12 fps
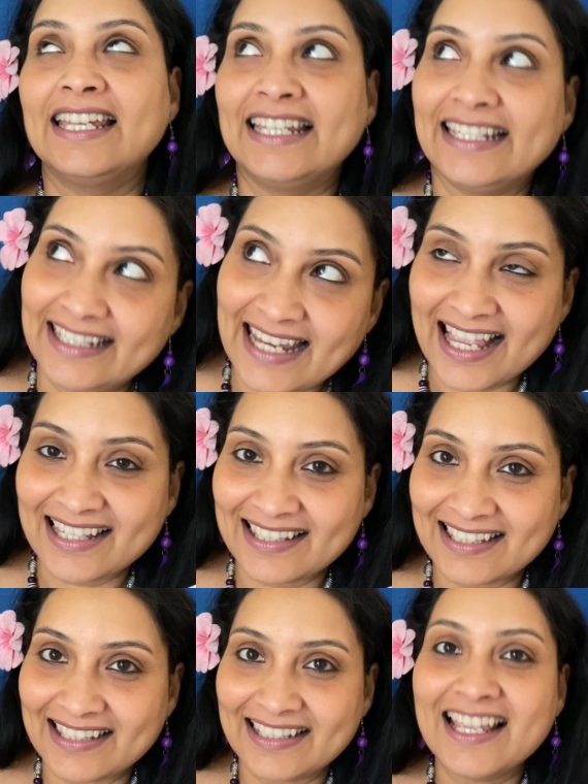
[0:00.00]

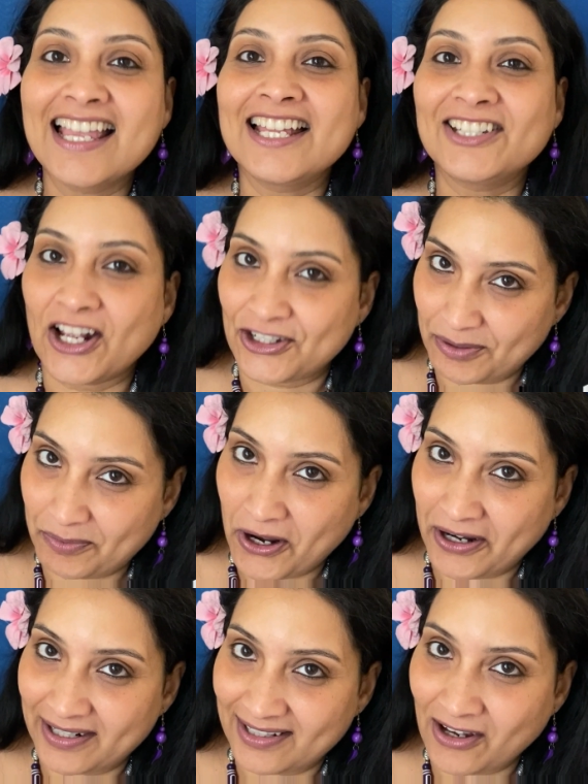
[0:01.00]
Yes, Tatcha
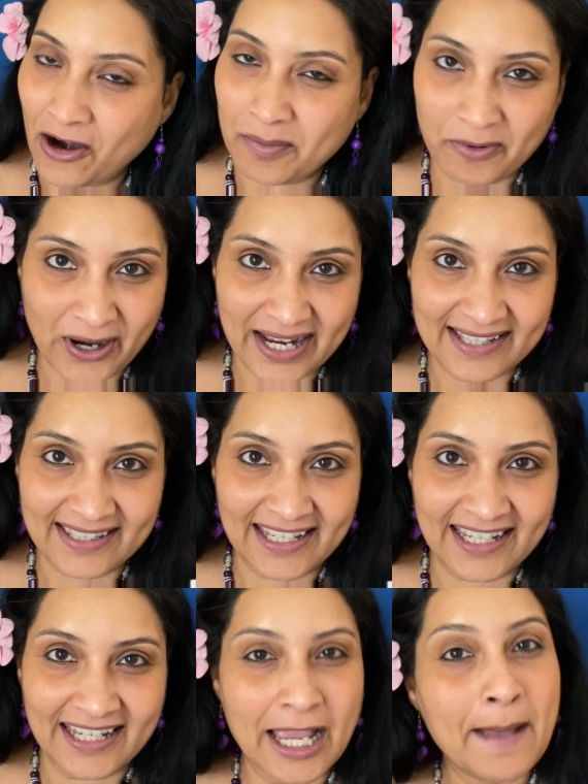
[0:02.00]
products are
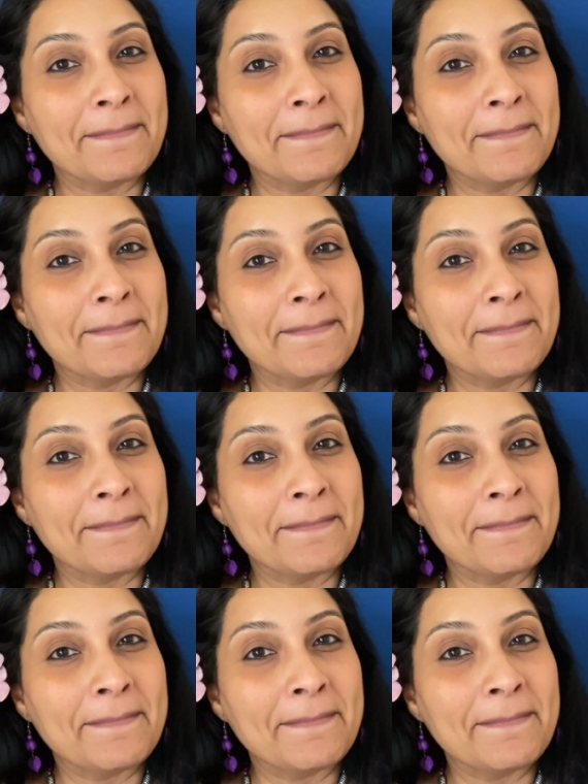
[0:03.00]
pricey,